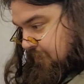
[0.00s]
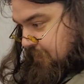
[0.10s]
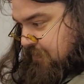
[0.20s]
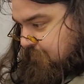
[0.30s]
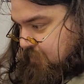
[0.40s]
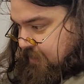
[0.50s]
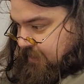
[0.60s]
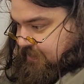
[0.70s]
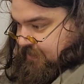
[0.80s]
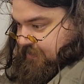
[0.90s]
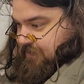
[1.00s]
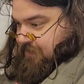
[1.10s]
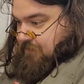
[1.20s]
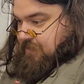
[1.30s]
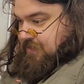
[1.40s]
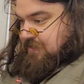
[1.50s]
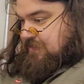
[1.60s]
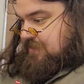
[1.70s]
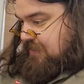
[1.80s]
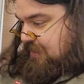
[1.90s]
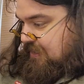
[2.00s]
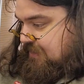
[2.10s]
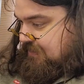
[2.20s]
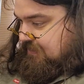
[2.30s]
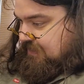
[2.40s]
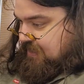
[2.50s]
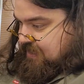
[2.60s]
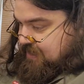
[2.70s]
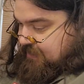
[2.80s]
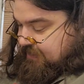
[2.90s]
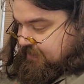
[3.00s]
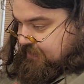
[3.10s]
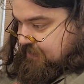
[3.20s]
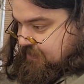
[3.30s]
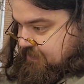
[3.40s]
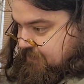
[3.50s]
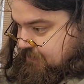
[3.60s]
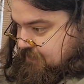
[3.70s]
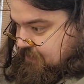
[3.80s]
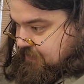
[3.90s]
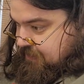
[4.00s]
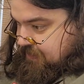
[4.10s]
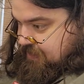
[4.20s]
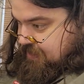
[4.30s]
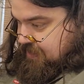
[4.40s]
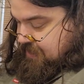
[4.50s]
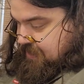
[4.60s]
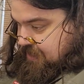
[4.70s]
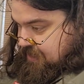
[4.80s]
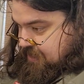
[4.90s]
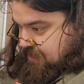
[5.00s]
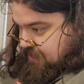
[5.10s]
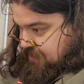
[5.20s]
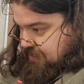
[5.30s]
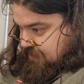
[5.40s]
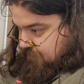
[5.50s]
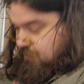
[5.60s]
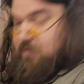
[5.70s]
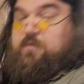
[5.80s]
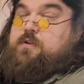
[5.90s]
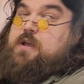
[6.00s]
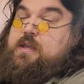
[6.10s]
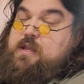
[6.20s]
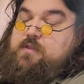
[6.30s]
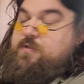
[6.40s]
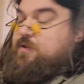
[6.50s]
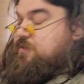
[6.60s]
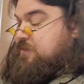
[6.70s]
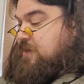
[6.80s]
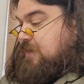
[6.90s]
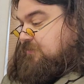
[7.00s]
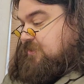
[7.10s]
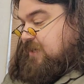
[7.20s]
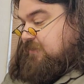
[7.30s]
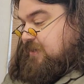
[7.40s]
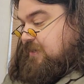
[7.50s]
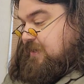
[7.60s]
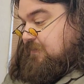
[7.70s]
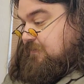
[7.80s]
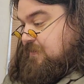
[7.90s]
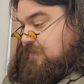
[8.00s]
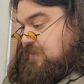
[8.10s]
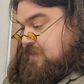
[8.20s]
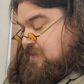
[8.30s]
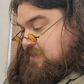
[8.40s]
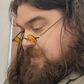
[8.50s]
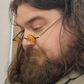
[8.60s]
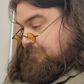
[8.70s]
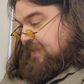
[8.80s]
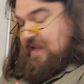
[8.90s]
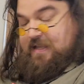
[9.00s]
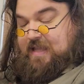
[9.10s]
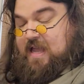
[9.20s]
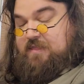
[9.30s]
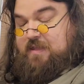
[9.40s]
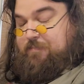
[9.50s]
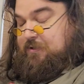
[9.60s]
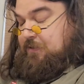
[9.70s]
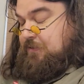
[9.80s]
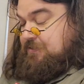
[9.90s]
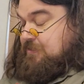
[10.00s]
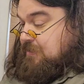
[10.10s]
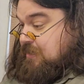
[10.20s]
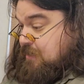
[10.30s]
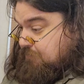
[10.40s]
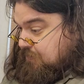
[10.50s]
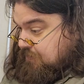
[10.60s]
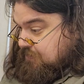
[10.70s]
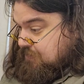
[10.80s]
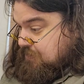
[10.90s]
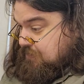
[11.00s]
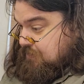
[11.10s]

The reason why it's easier to do this is the kids and Lilliet are in... or they're not in, they're outside right now. That black cat that belongs to the neighbors